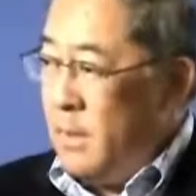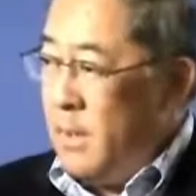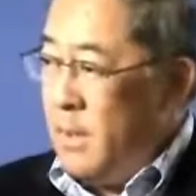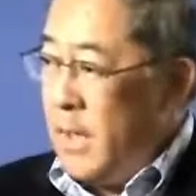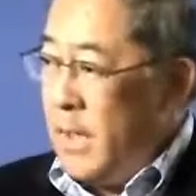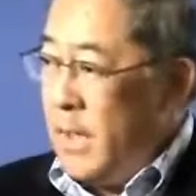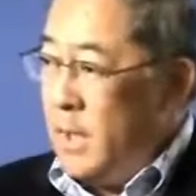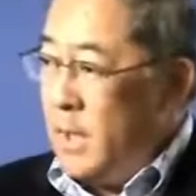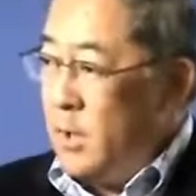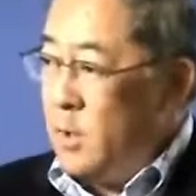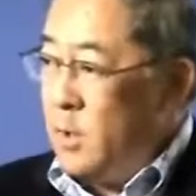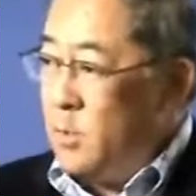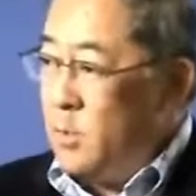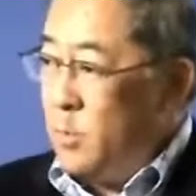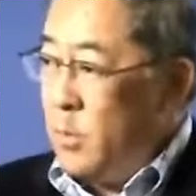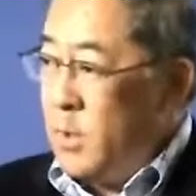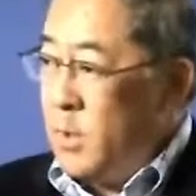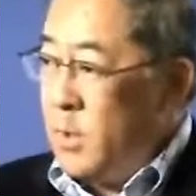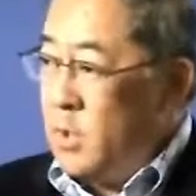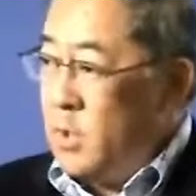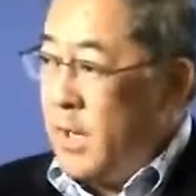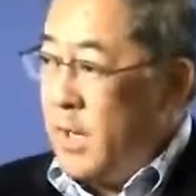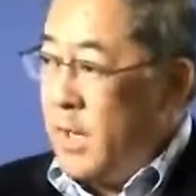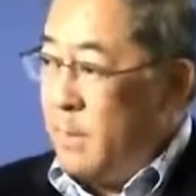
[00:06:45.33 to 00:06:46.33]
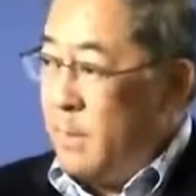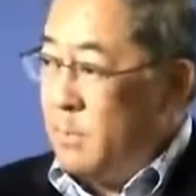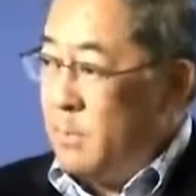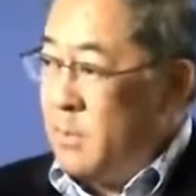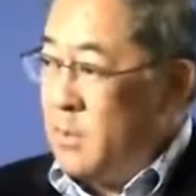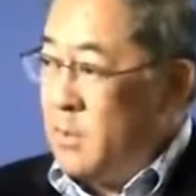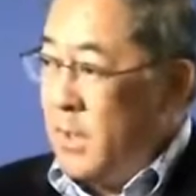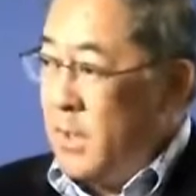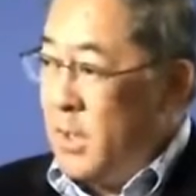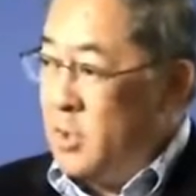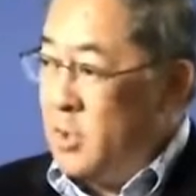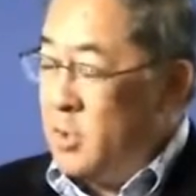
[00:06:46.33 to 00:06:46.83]
and which
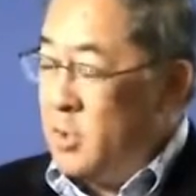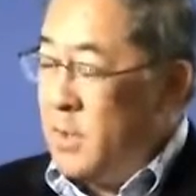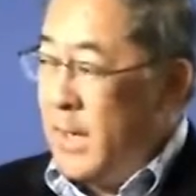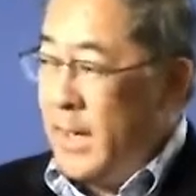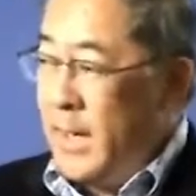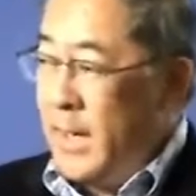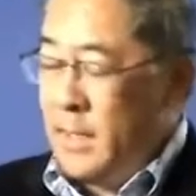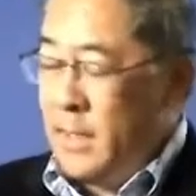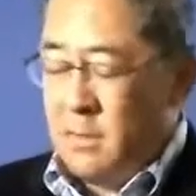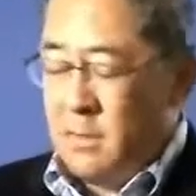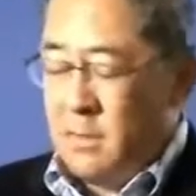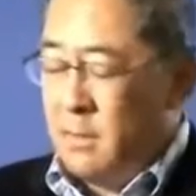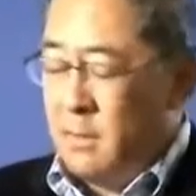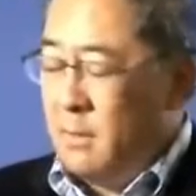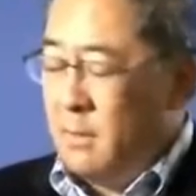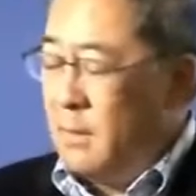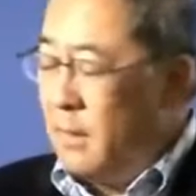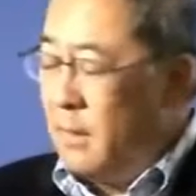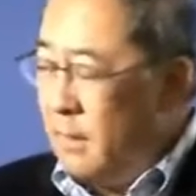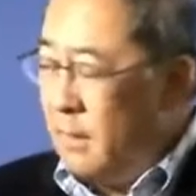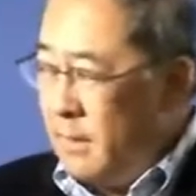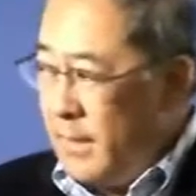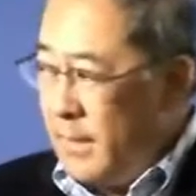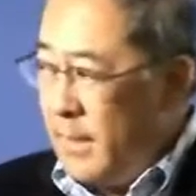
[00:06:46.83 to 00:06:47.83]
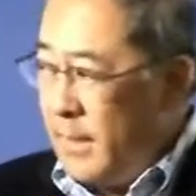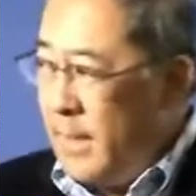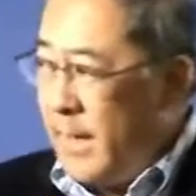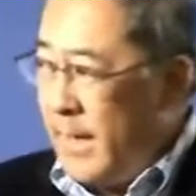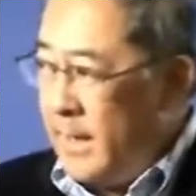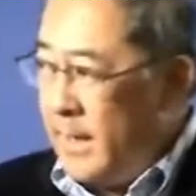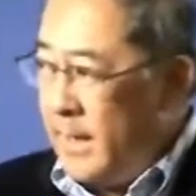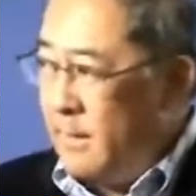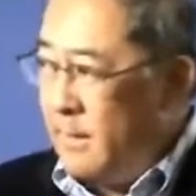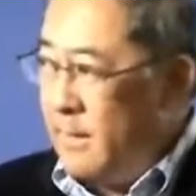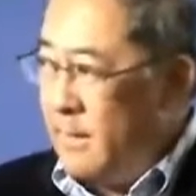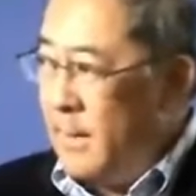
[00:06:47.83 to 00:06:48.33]
compensation has clearly
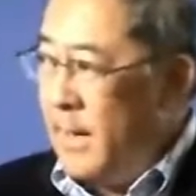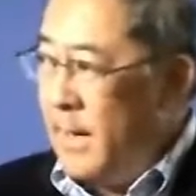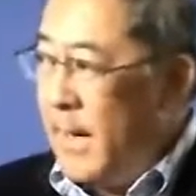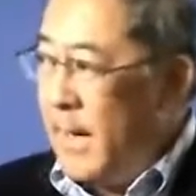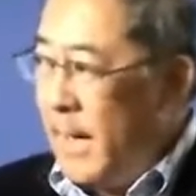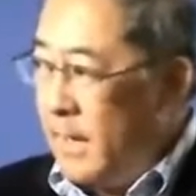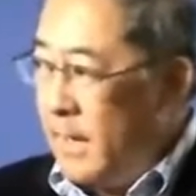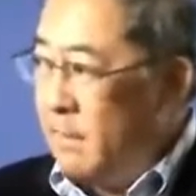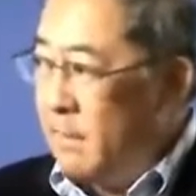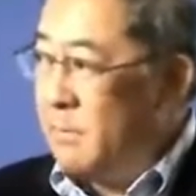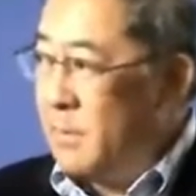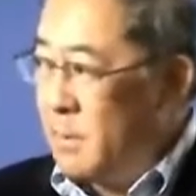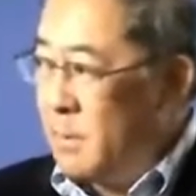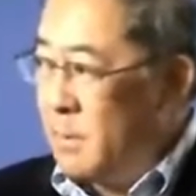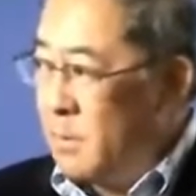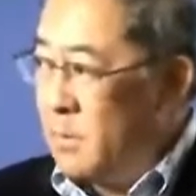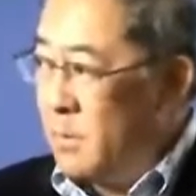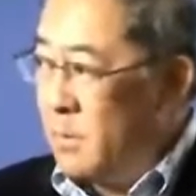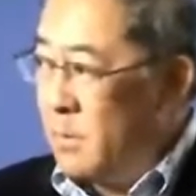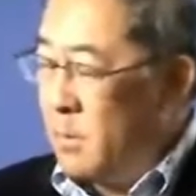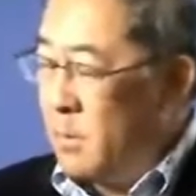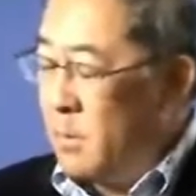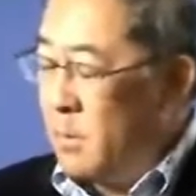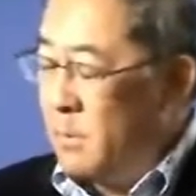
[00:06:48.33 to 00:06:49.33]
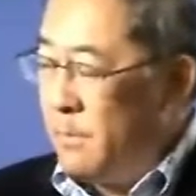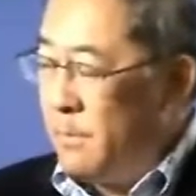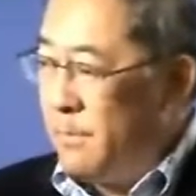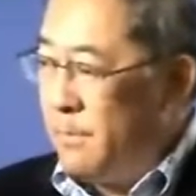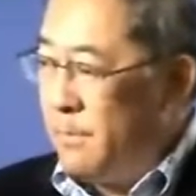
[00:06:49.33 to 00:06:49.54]
gotten out of control.